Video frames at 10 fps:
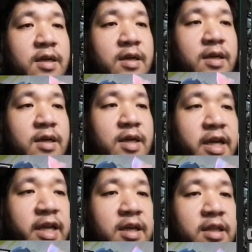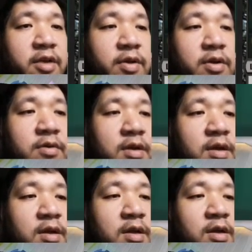Kaya. There we go.
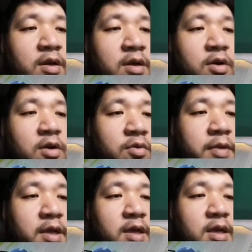Auto pay.